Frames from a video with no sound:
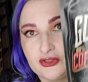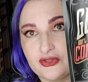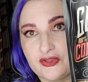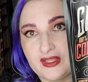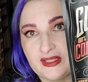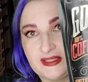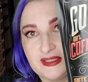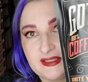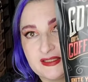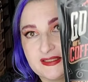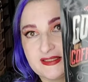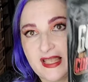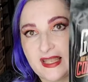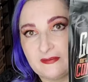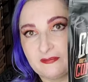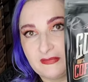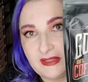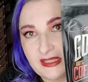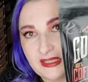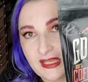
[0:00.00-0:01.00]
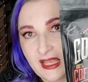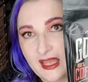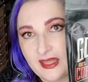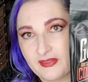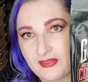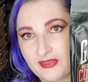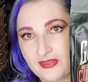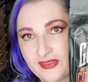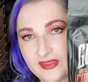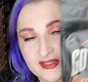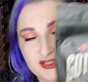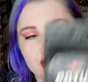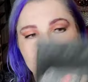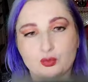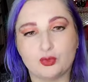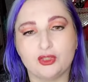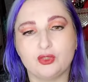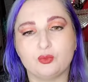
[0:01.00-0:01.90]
So they did send me this